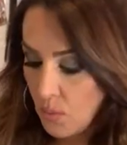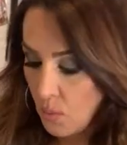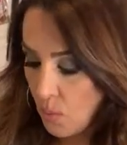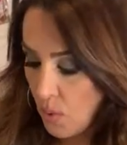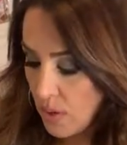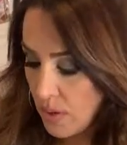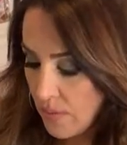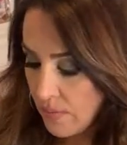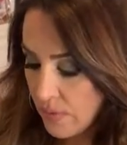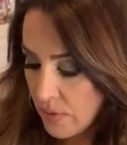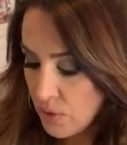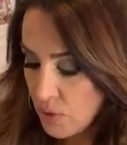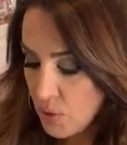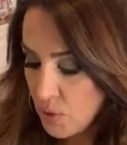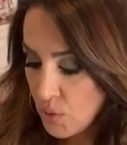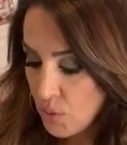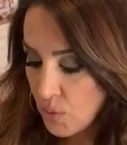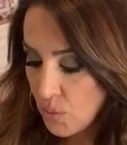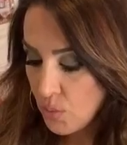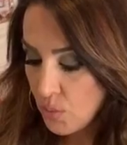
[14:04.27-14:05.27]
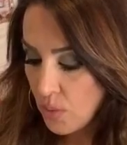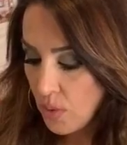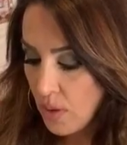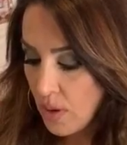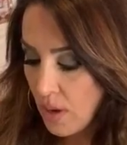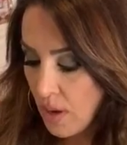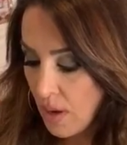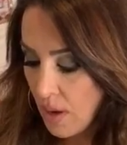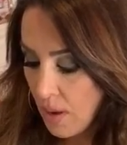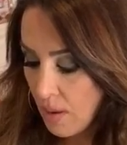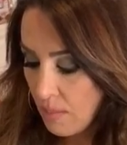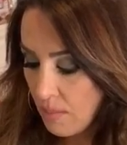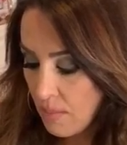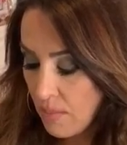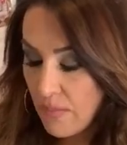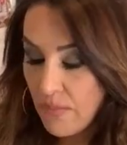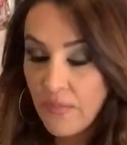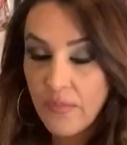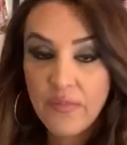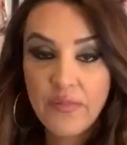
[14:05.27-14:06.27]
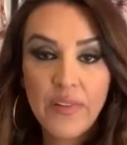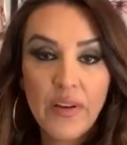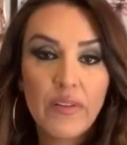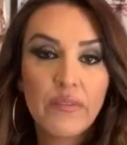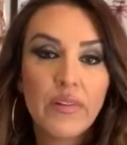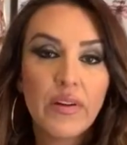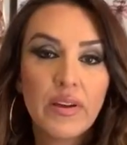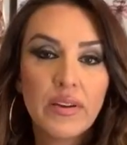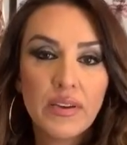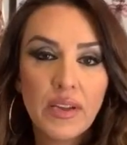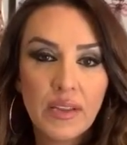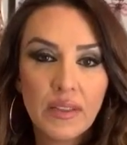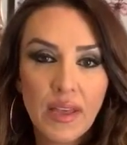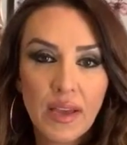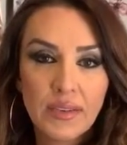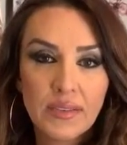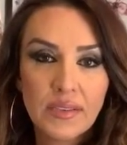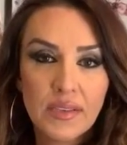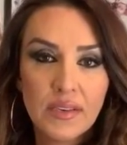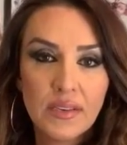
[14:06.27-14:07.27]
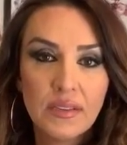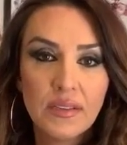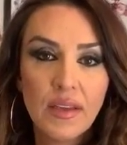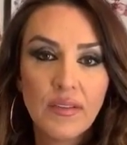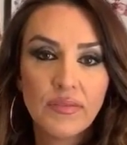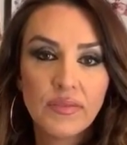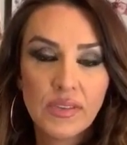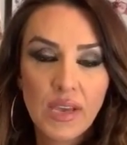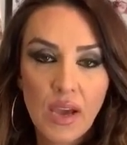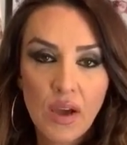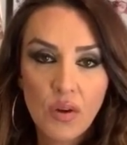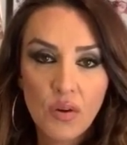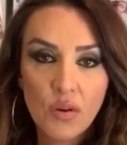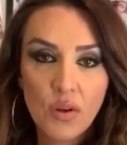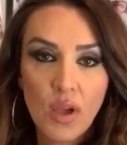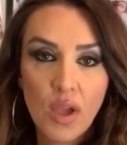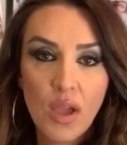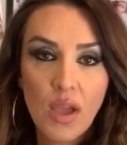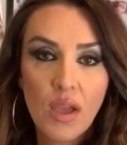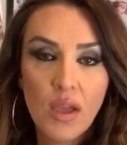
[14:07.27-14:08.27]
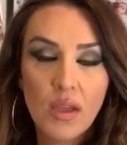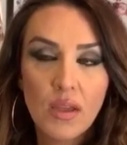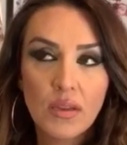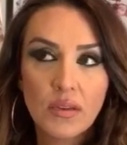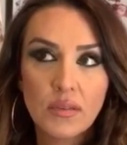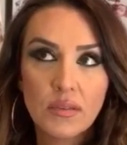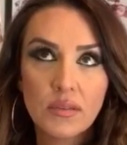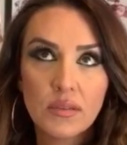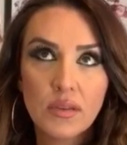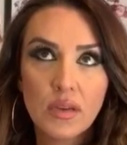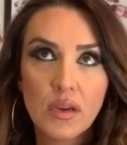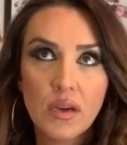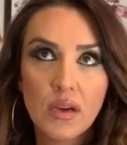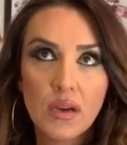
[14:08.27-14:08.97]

One of the two felt very neglected, left out, and